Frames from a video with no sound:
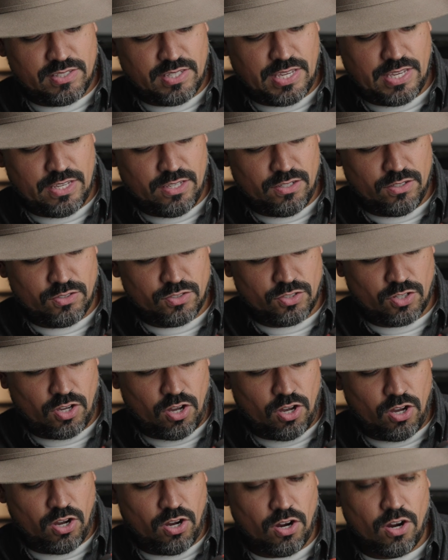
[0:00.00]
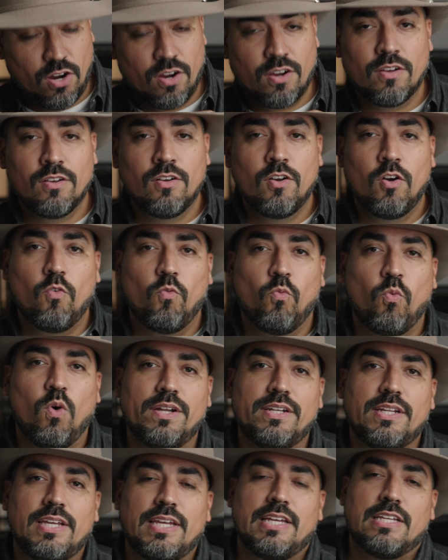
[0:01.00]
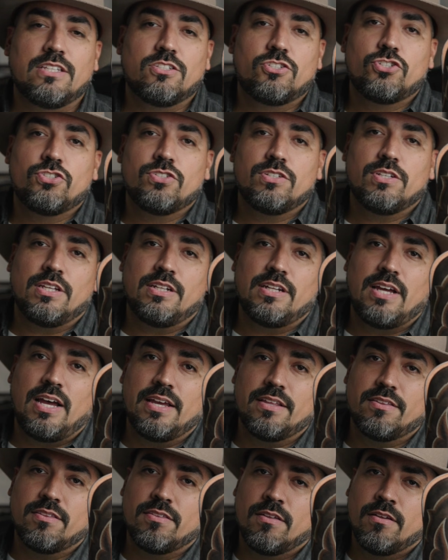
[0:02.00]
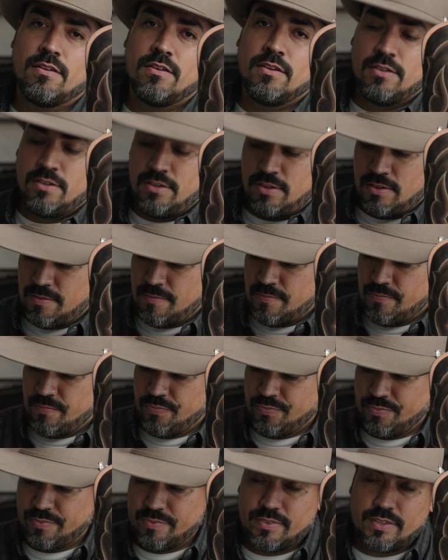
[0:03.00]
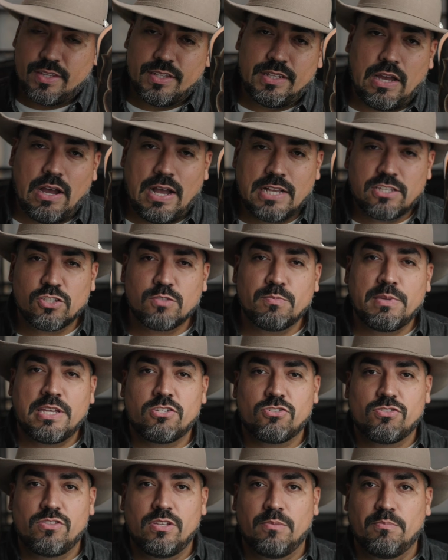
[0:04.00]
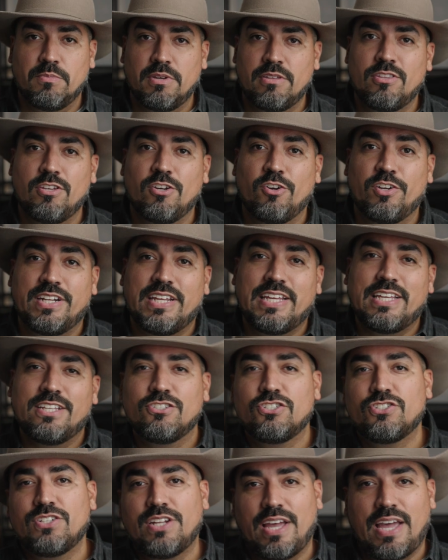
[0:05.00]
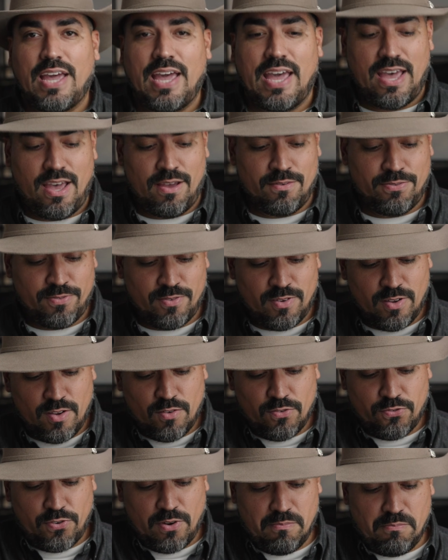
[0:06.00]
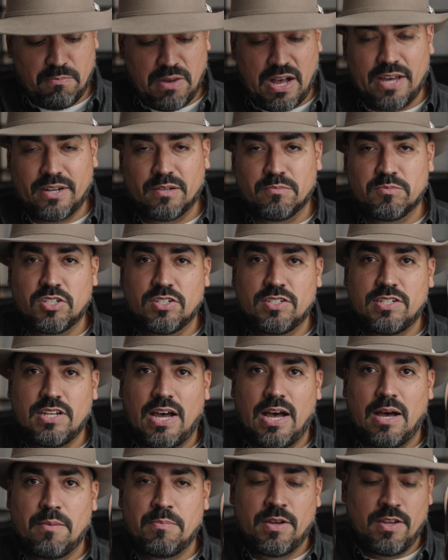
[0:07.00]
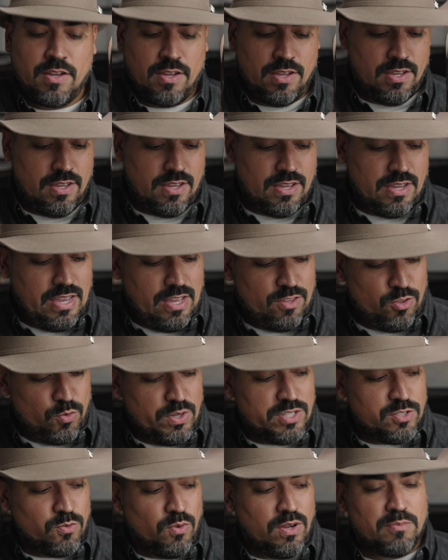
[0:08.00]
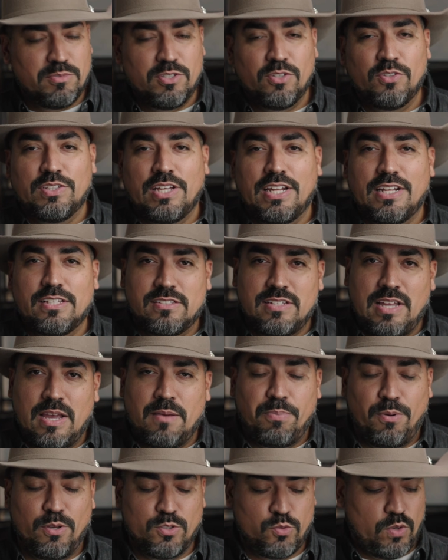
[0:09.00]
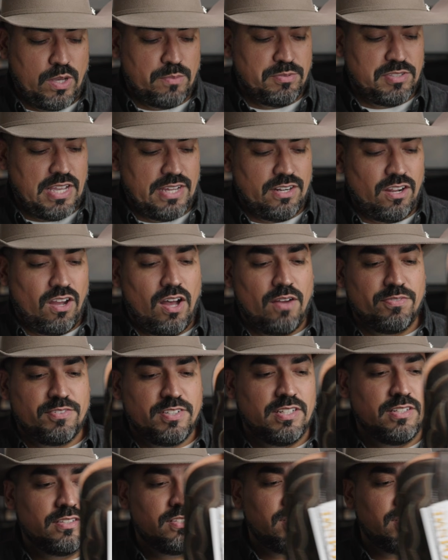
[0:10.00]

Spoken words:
heels are 1 inch in height. Now, I just measured them and they're 1.5 inches from bottom to top. And the reason why I'm doing that is Dan Post's website often